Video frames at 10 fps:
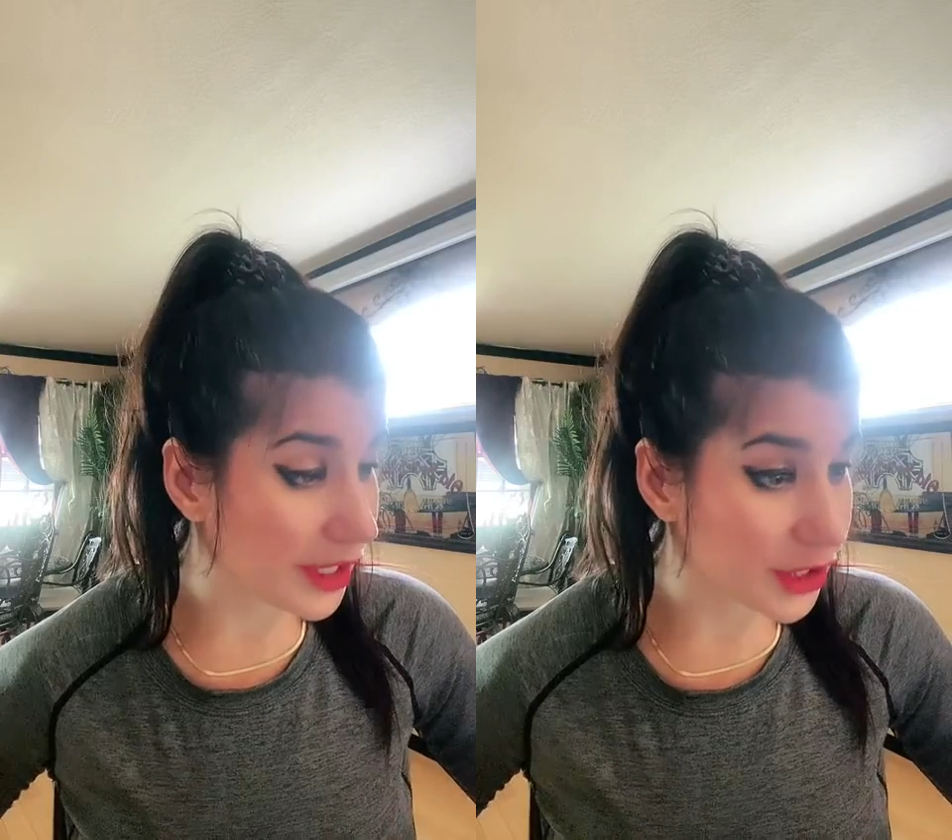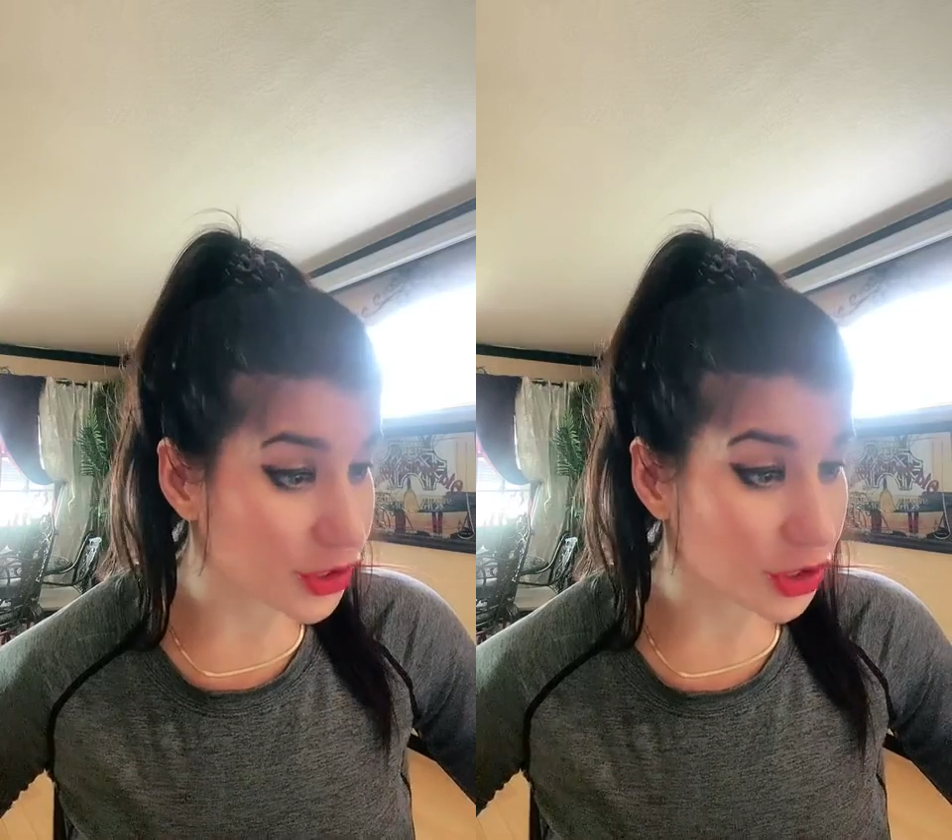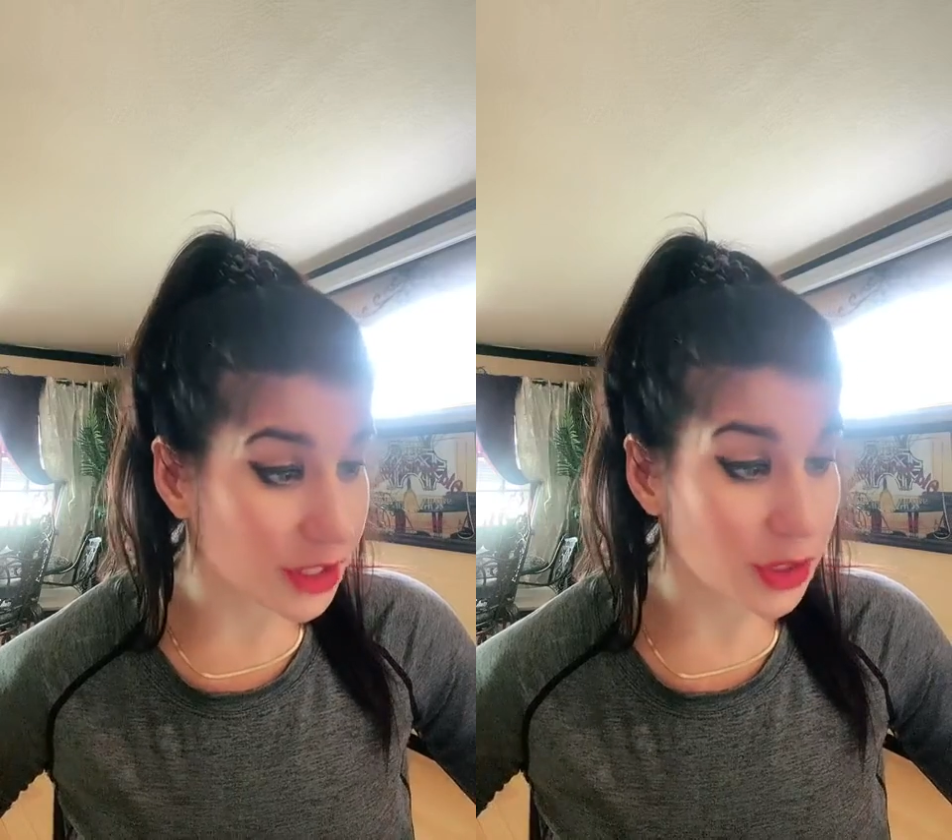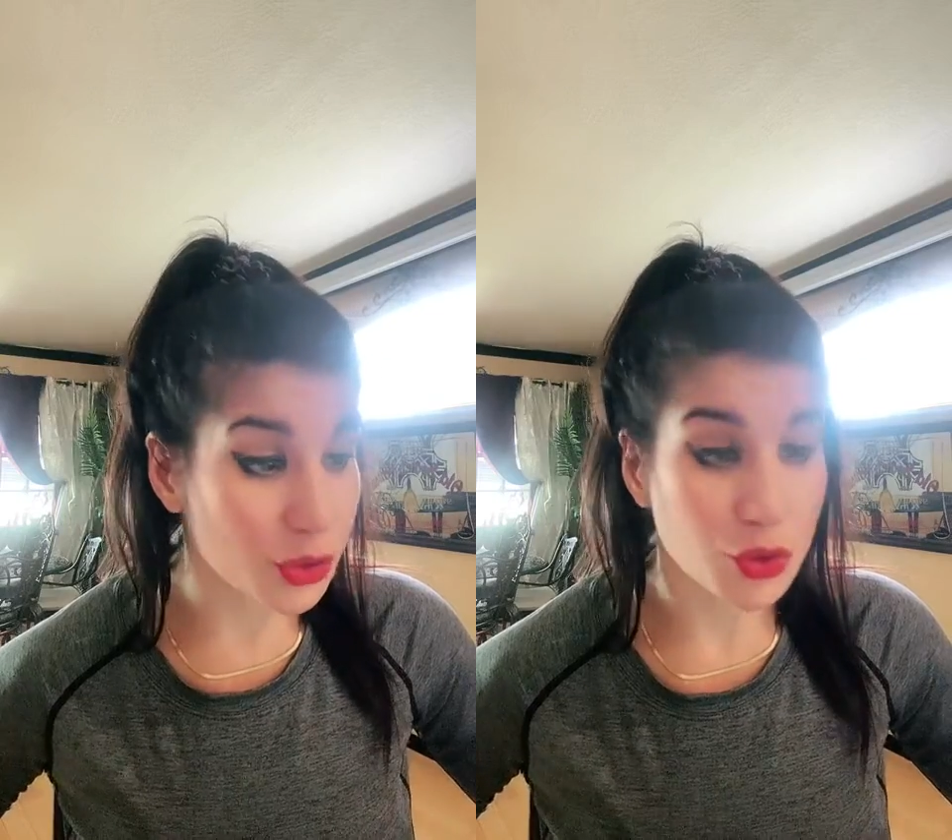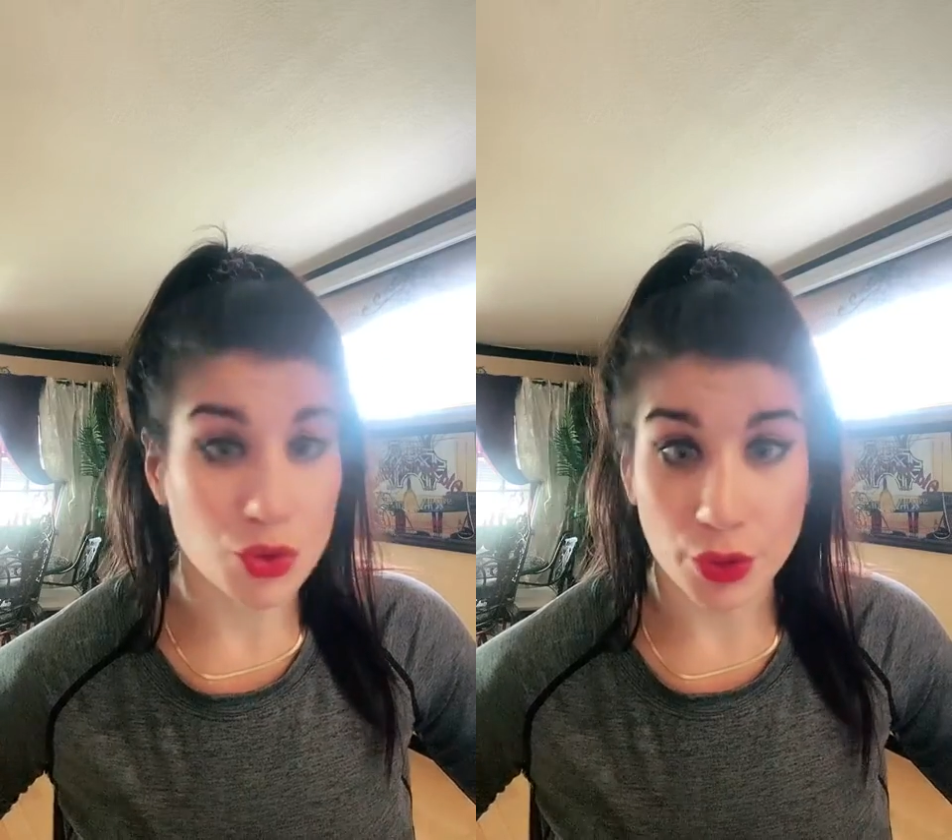inserting
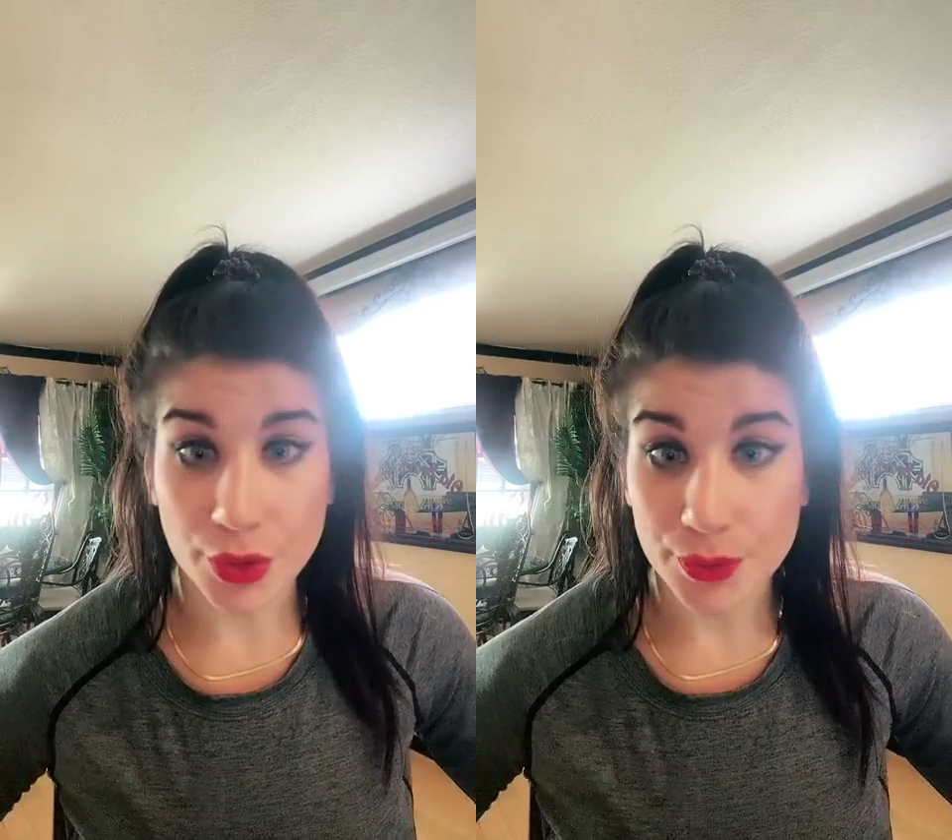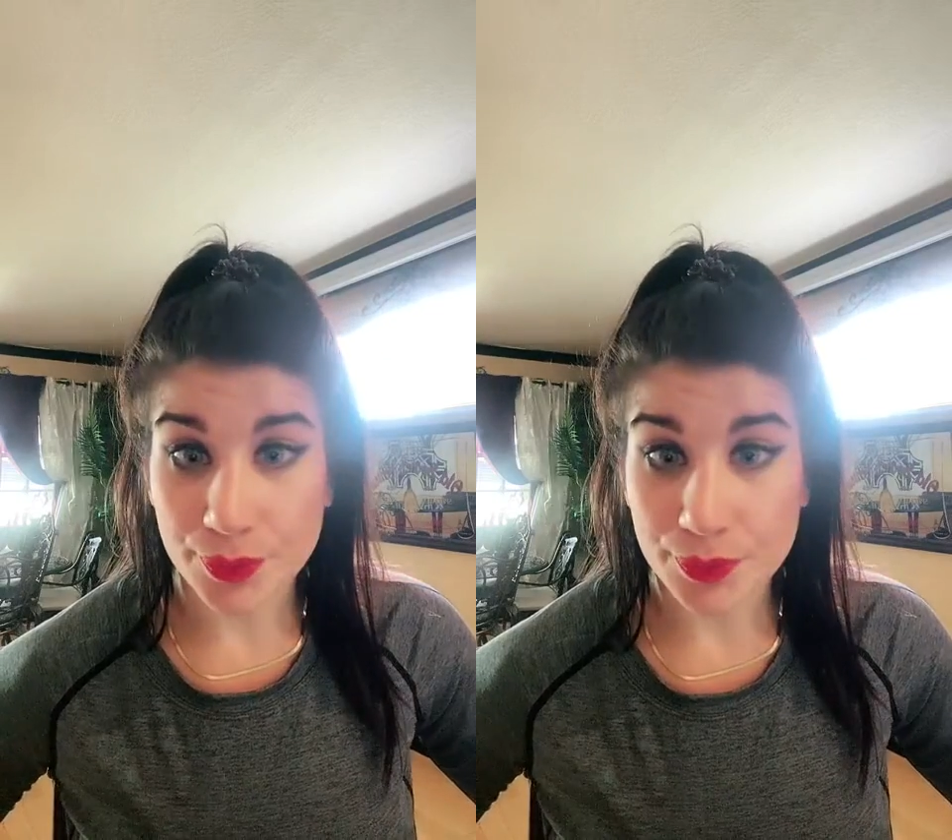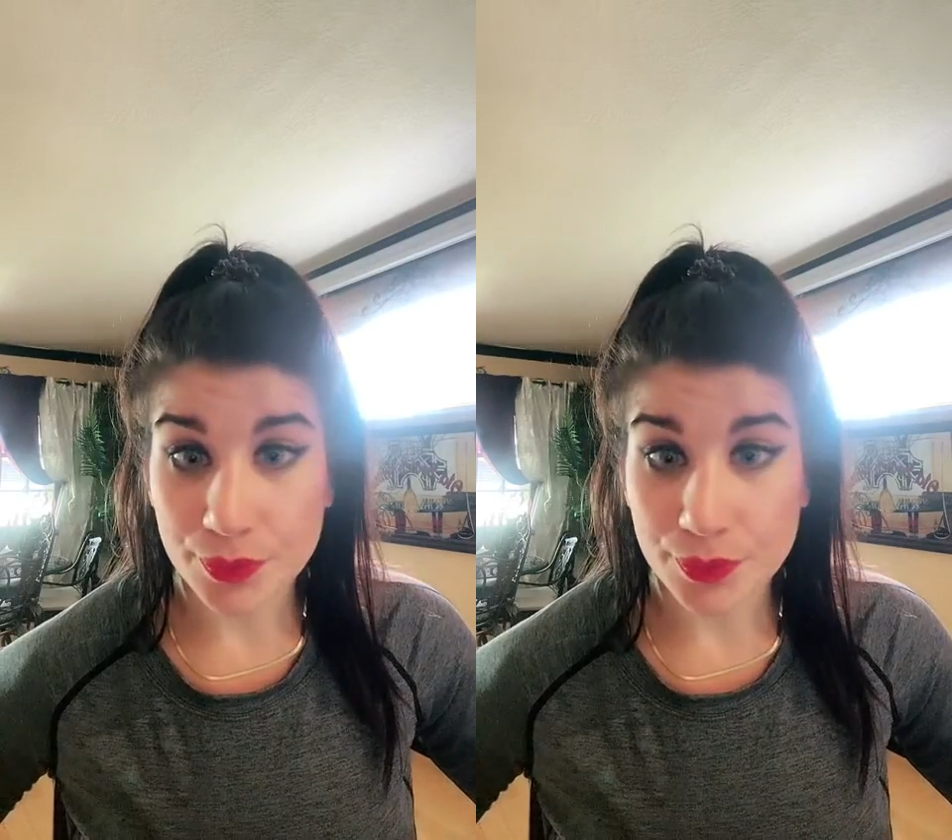into soil.